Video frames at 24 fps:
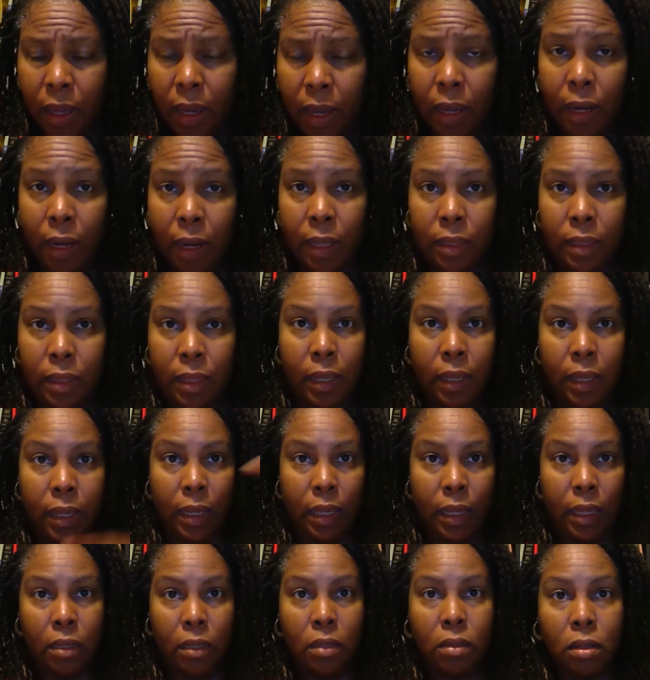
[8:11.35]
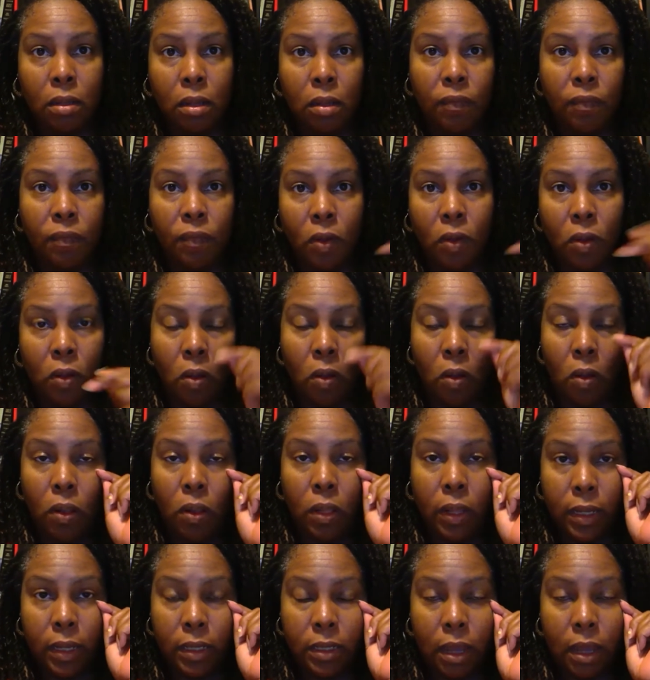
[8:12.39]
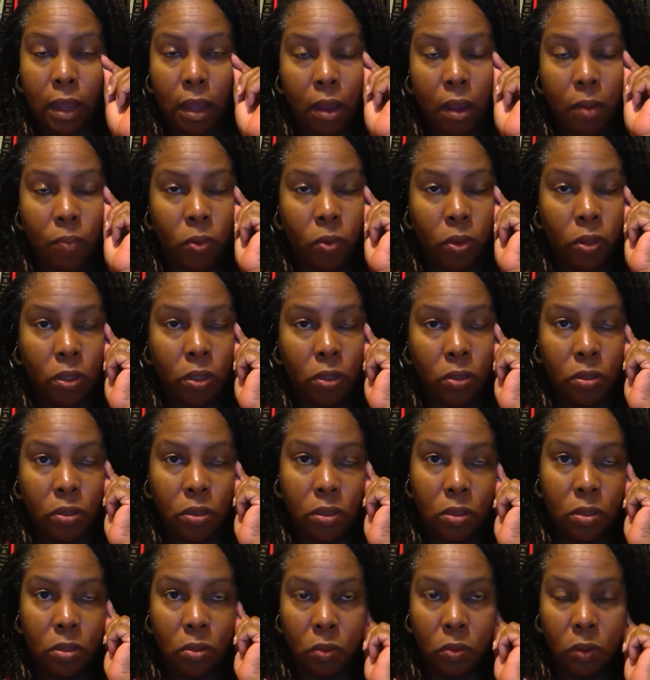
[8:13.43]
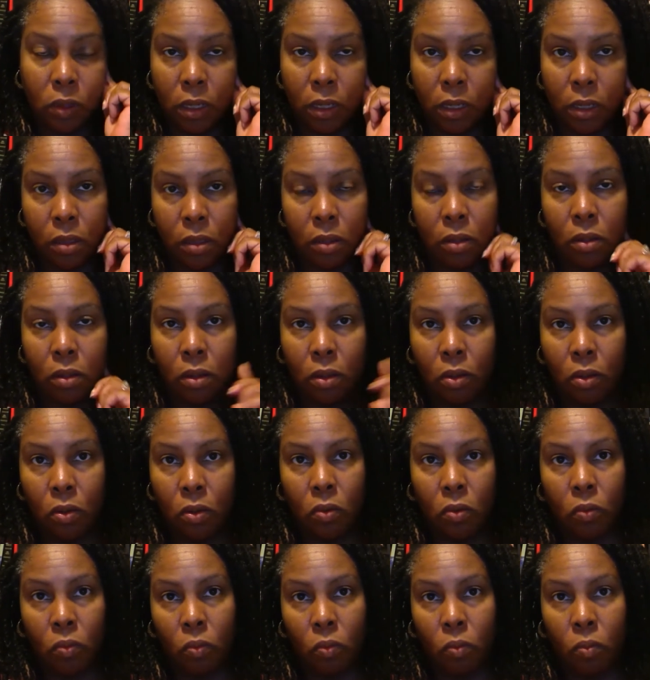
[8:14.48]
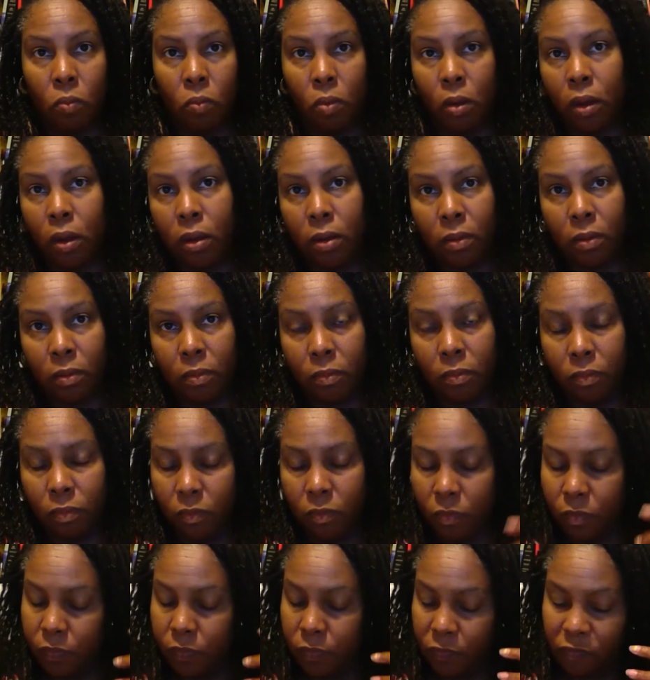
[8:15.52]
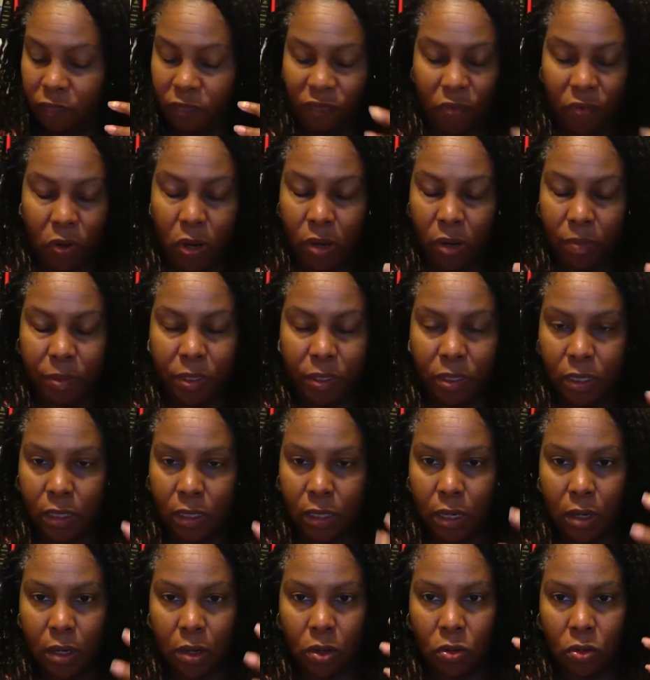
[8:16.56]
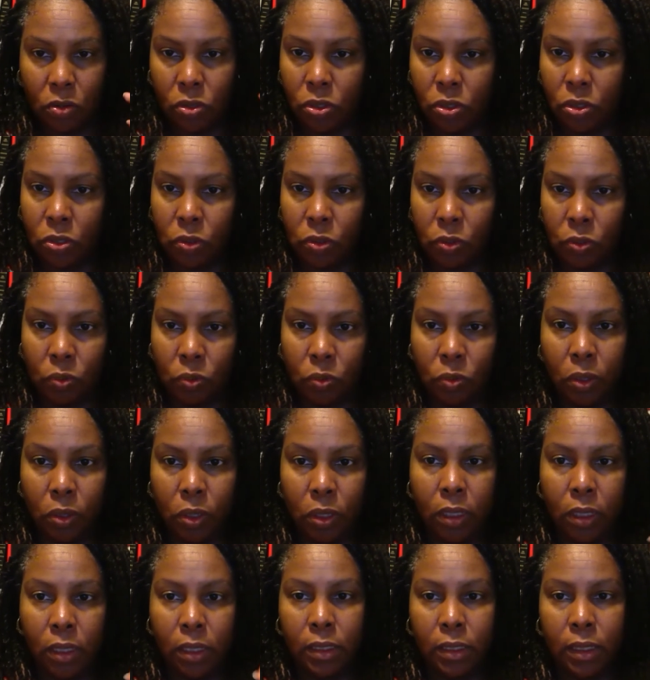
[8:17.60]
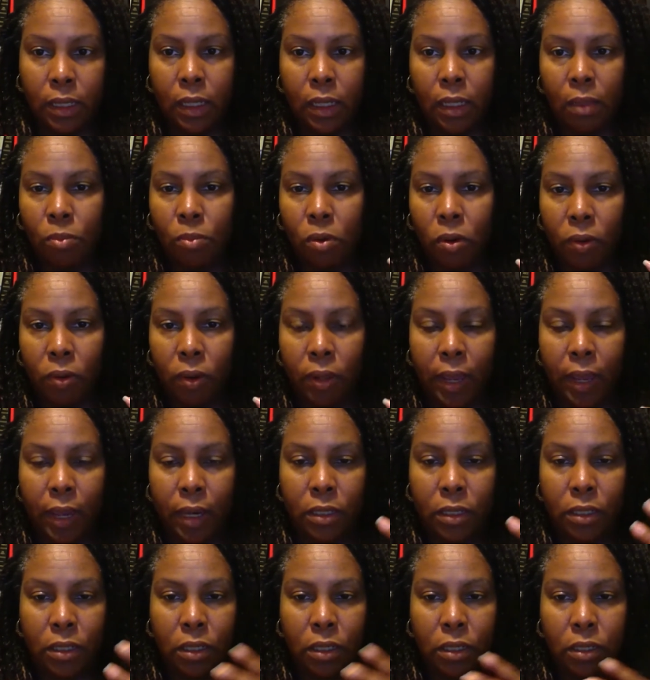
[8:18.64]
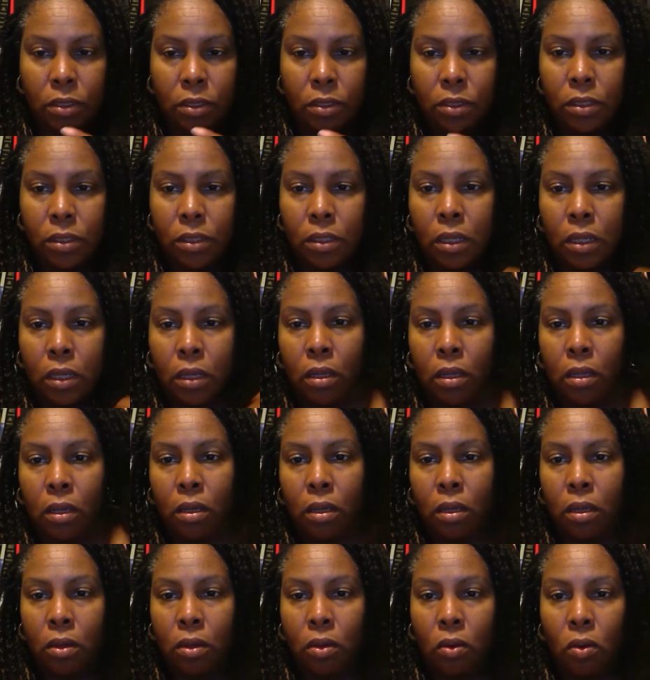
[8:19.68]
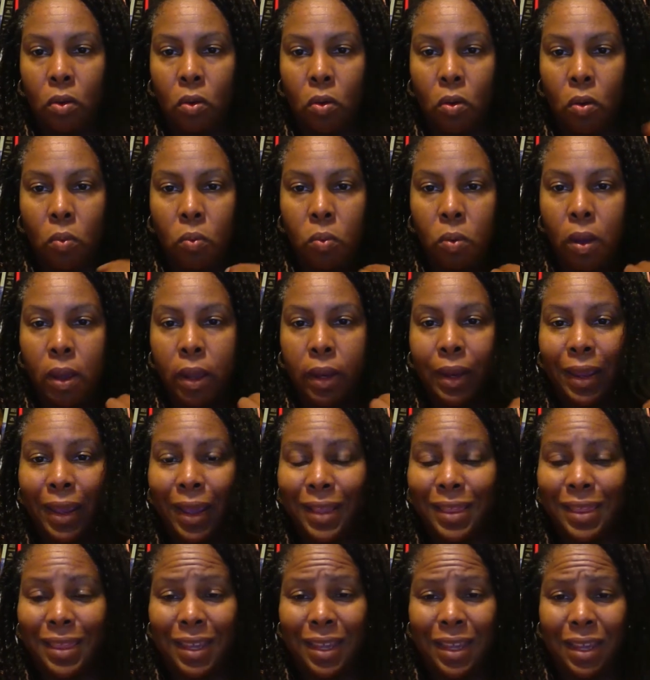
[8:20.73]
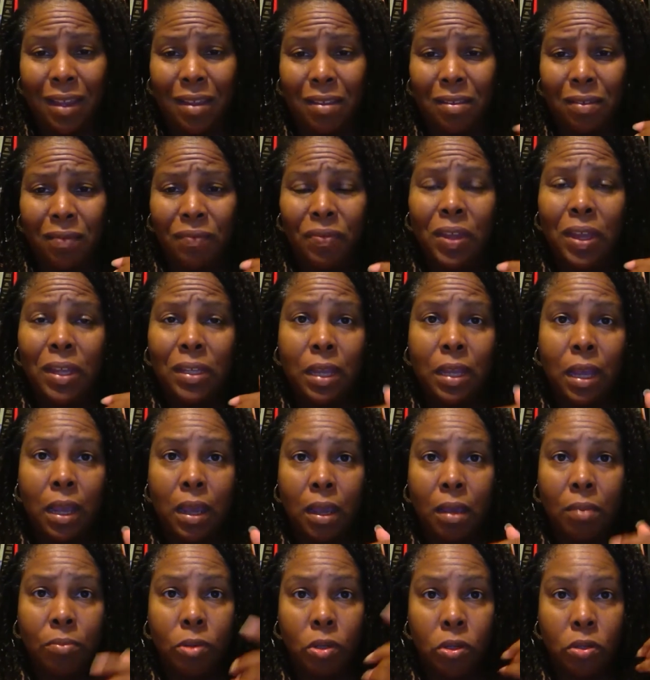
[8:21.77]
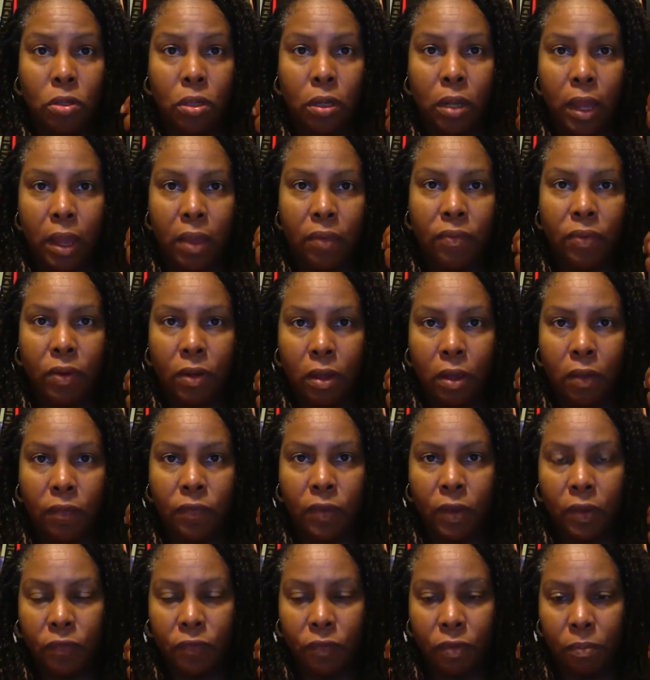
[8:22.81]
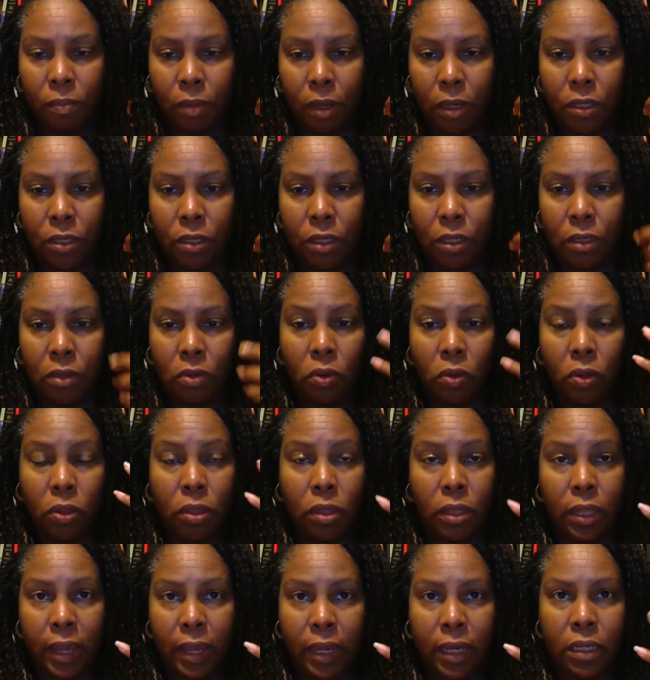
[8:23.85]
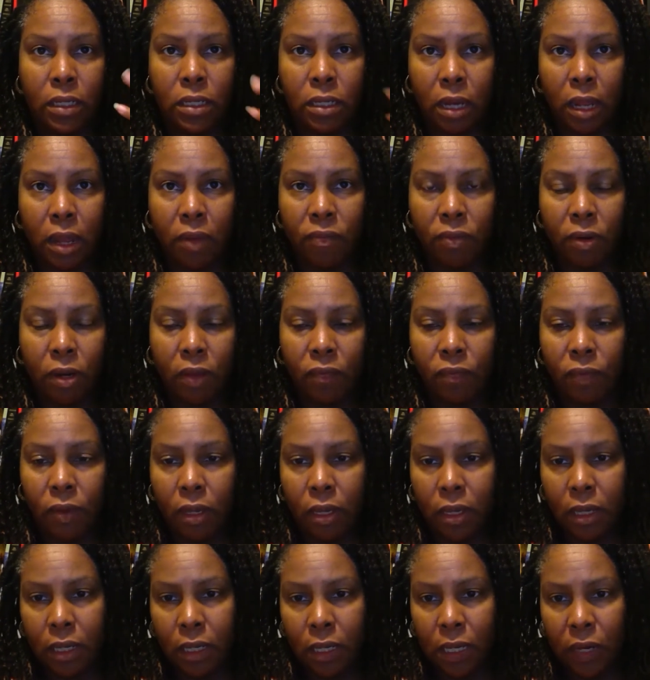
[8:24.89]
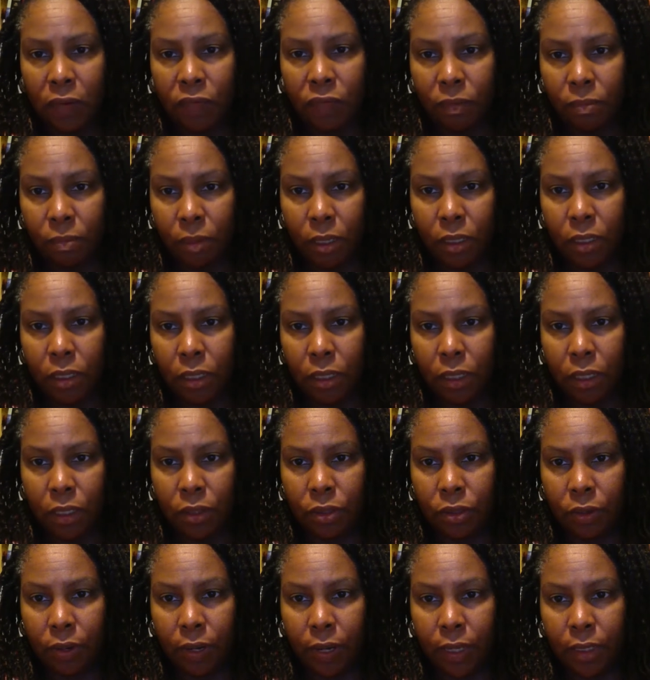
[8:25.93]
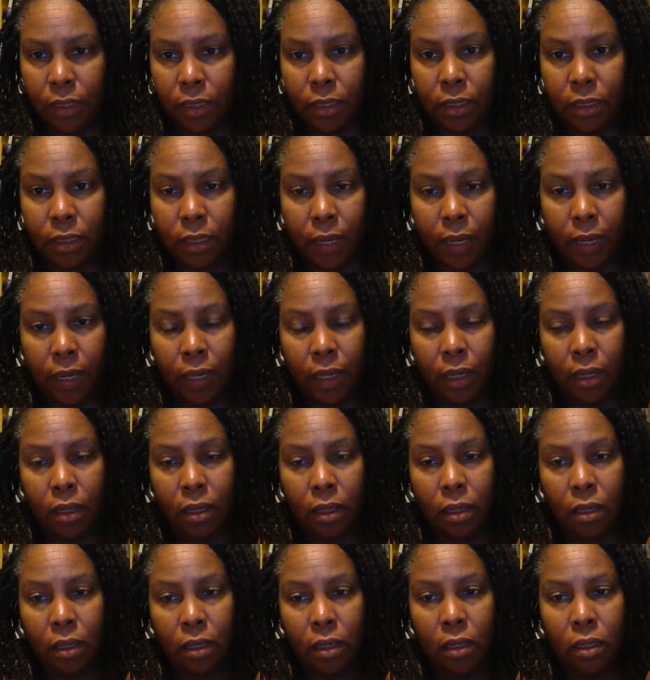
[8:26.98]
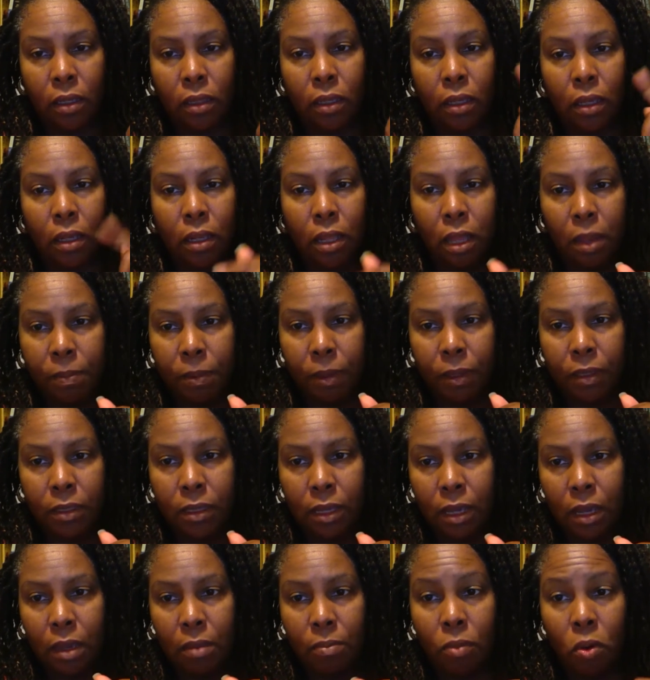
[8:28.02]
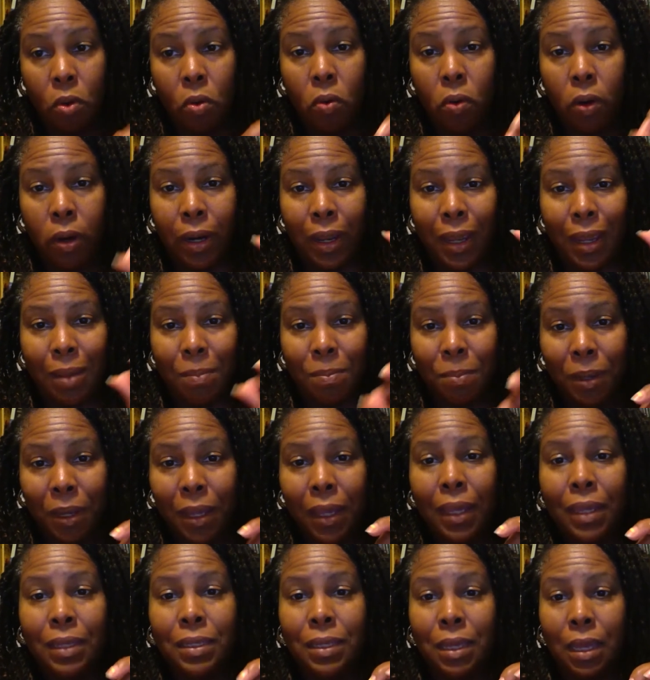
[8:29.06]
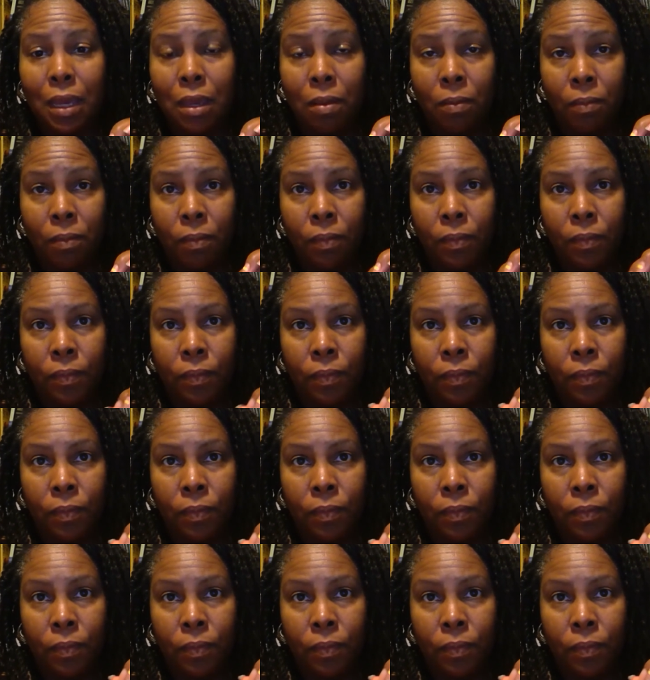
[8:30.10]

And at the end of all that time, whether you do it in 1 very busy year, 2 slightly more relaxed years, or what, at the end of that time, you should have enough information, or they should have enough information in their heads to take the CLEP exam or an AP exam.